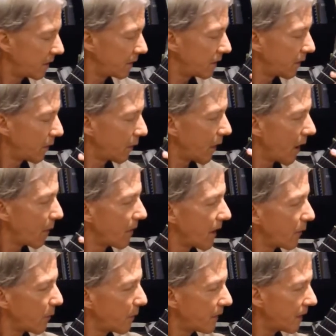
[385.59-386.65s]
To grab that, it
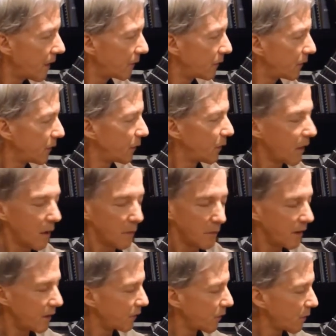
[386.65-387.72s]
would be tough to grab
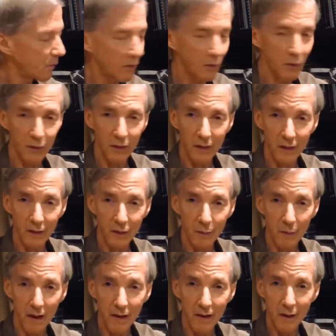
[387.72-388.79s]
this, so I'm just using this as
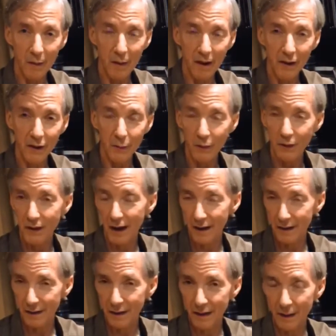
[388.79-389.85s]
my C major, which has
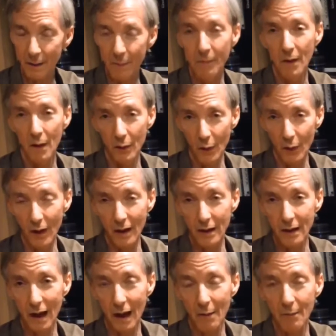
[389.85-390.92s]
the third on
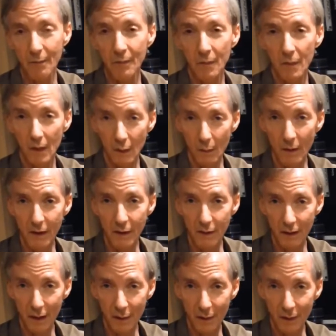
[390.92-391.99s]
top, the major
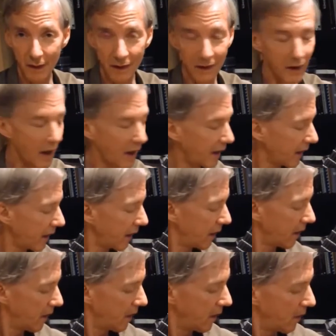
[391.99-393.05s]
7, and the tonic.
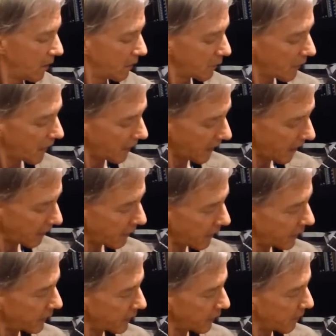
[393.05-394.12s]
So that last
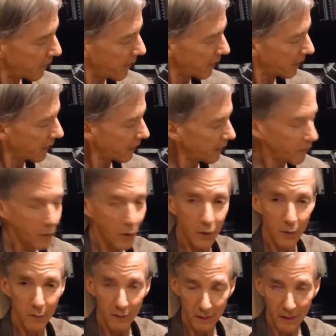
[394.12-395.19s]
section of the melody, if you hear
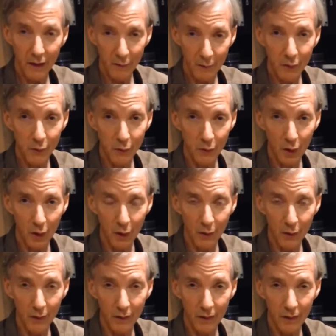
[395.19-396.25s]
them as individual
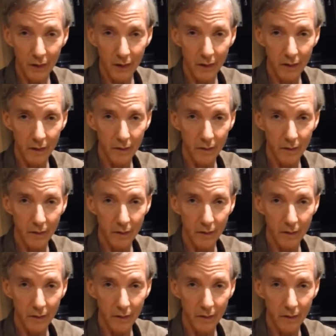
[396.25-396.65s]
notes, is